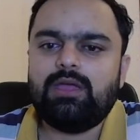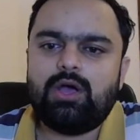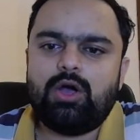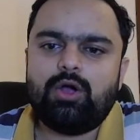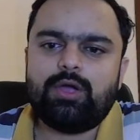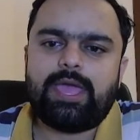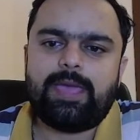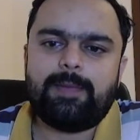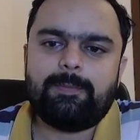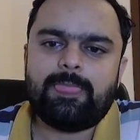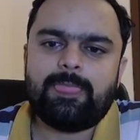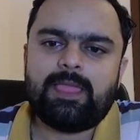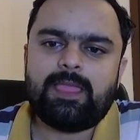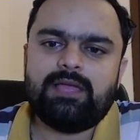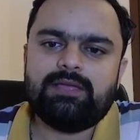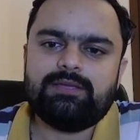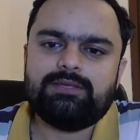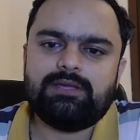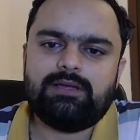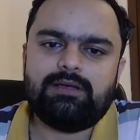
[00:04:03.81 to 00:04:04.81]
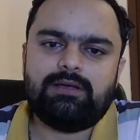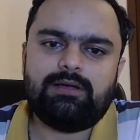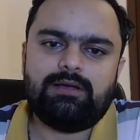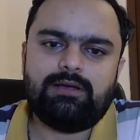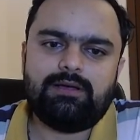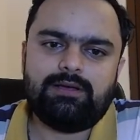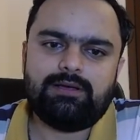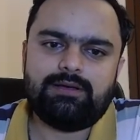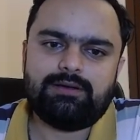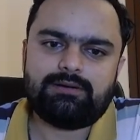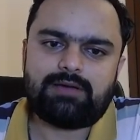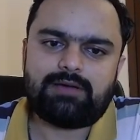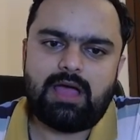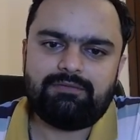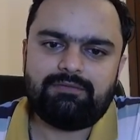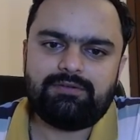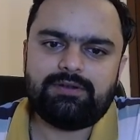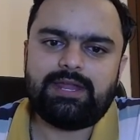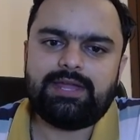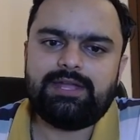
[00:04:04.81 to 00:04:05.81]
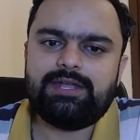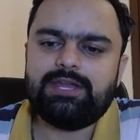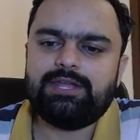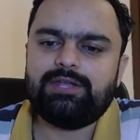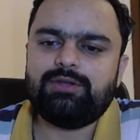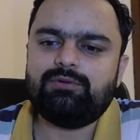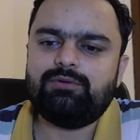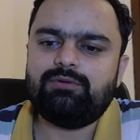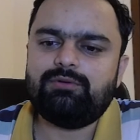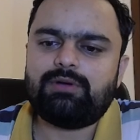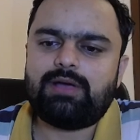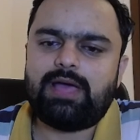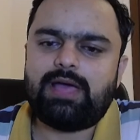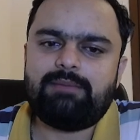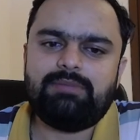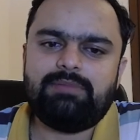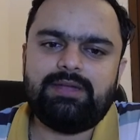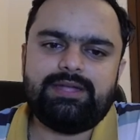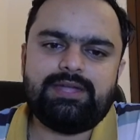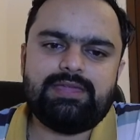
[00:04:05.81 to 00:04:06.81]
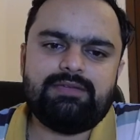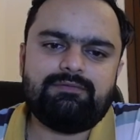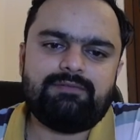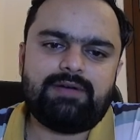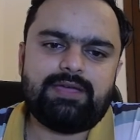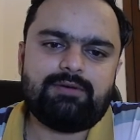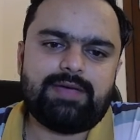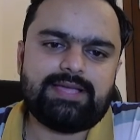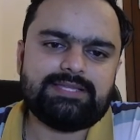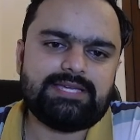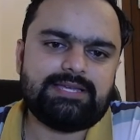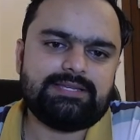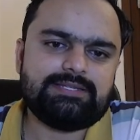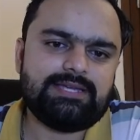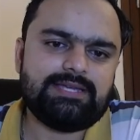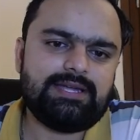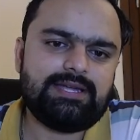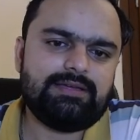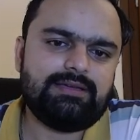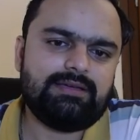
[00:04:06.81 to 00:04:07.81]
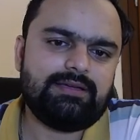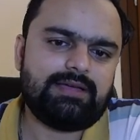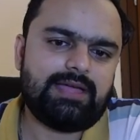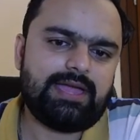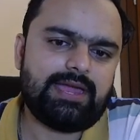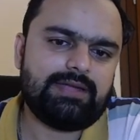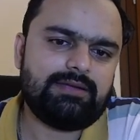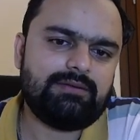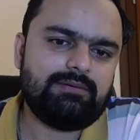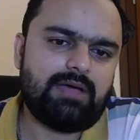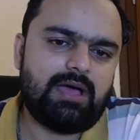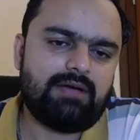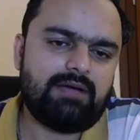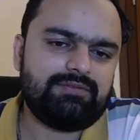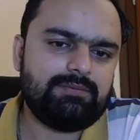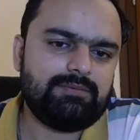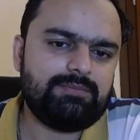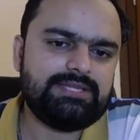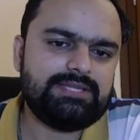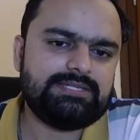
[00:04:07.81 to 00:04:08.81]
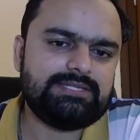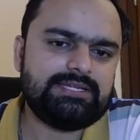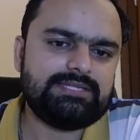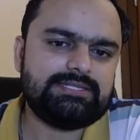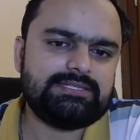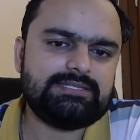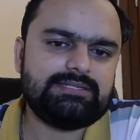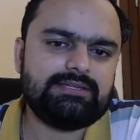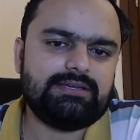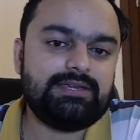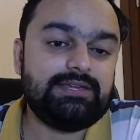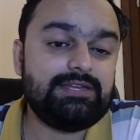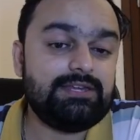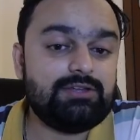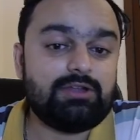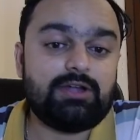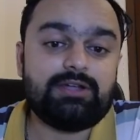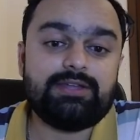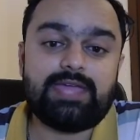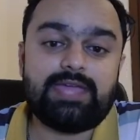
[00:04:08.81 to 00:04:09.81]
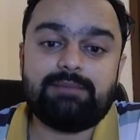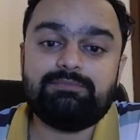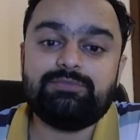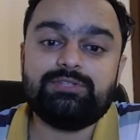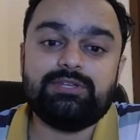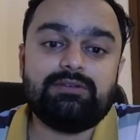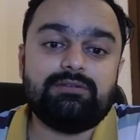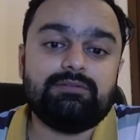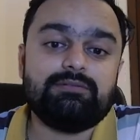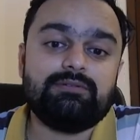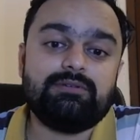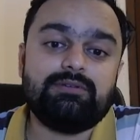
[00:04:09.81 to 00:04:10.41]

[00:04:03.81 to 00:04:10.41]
Okay, after knight d2, I played d5, as I said, and after b6, he did not capture.